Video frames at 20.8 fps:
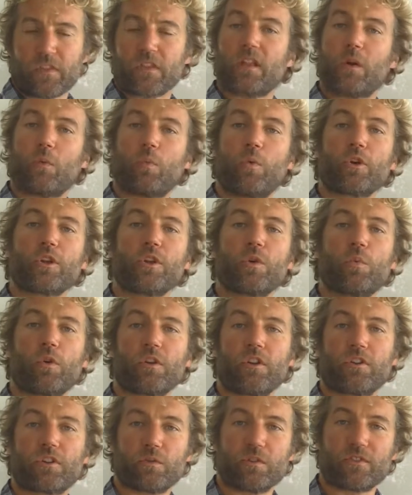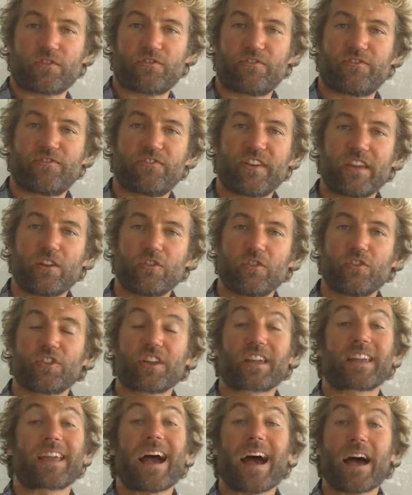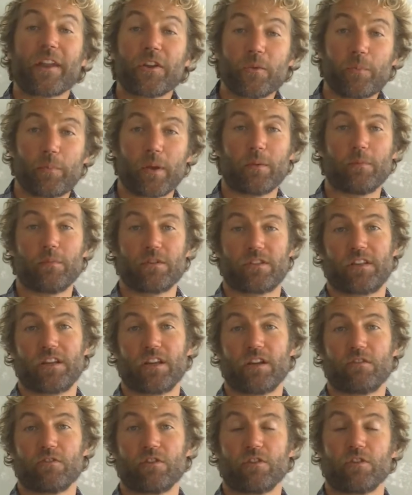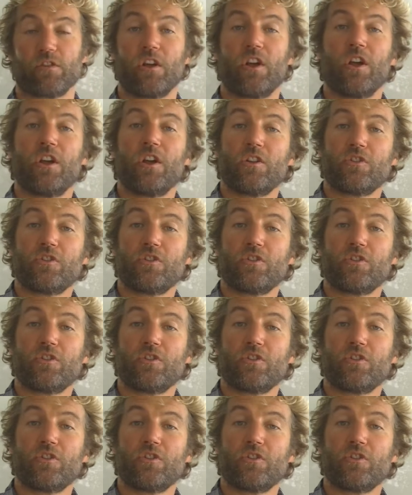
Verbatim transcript: Now what you want to do is feel the canopy material